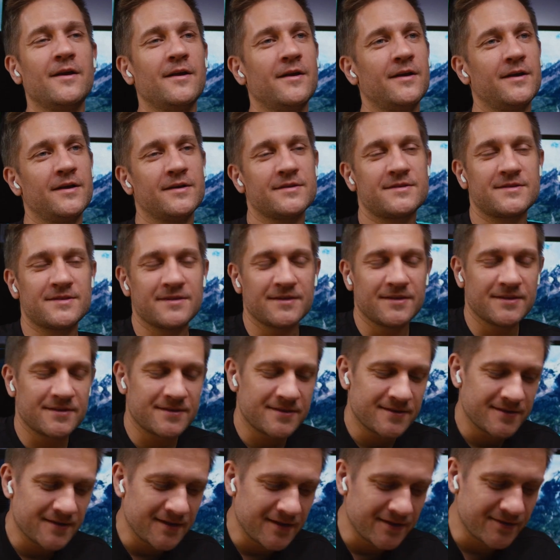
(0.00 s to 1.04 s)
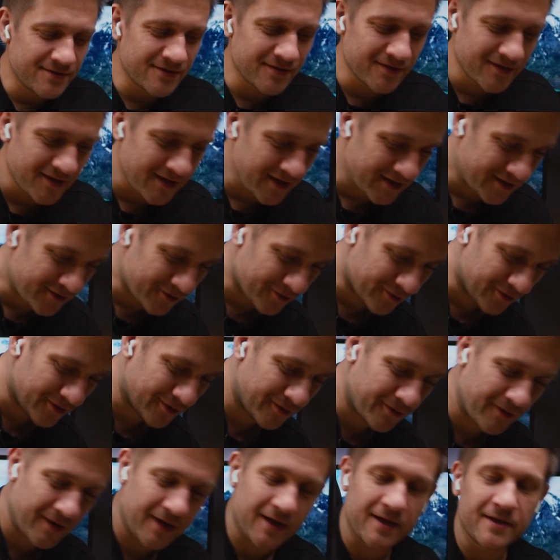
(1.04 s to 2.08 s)
It's related
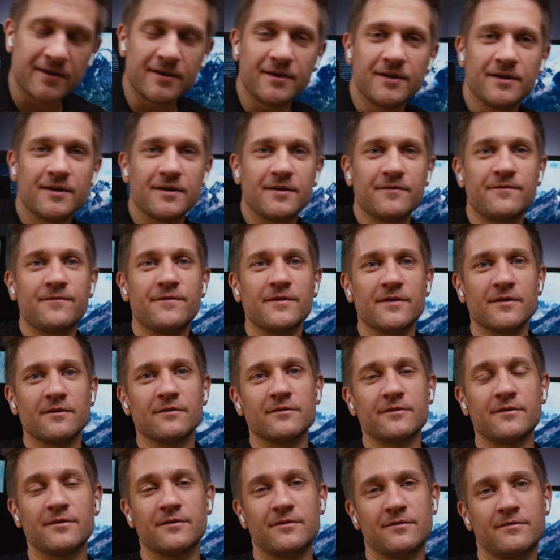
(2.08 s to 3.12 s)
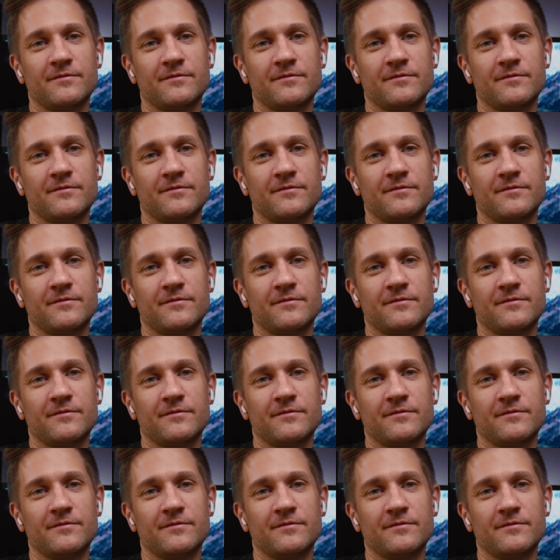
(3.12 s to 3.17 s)
to any field,